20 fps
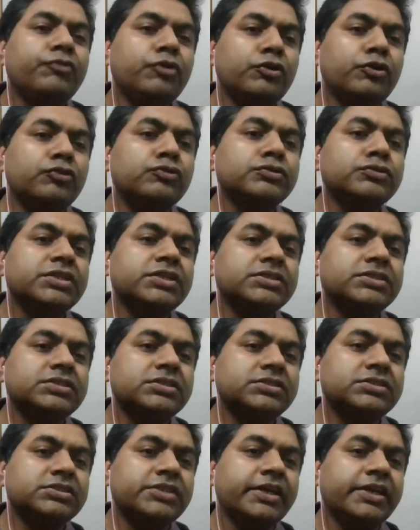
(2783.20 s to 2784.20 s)
for those
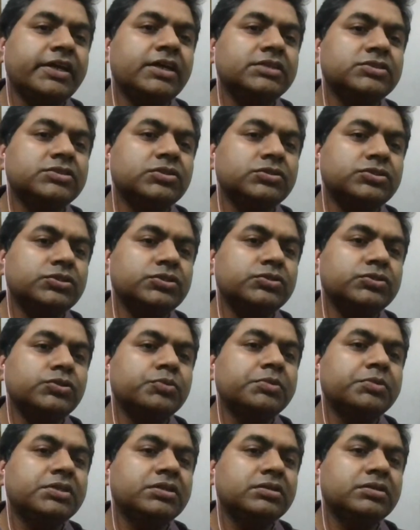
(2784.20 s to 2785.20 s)
cases, Dega's
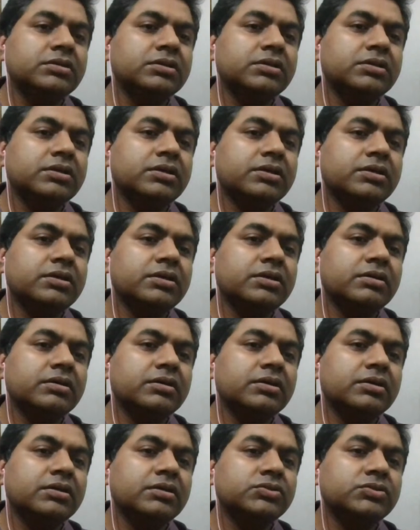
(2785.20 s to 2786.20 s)
osteotomy
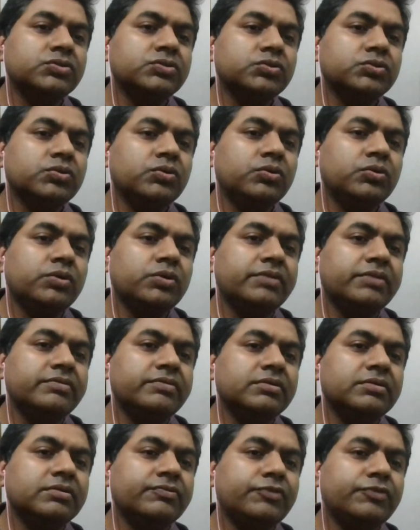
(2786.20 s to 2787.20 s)
is okay,
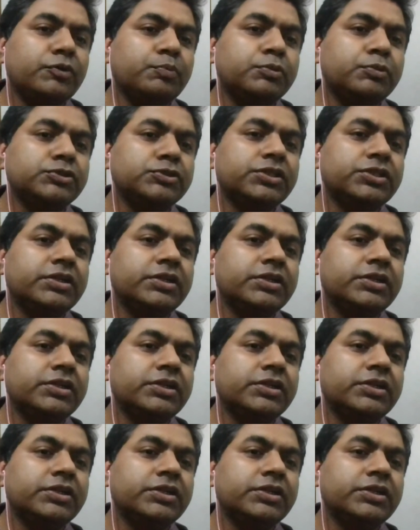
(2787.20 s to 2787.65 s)
sir. For yeah,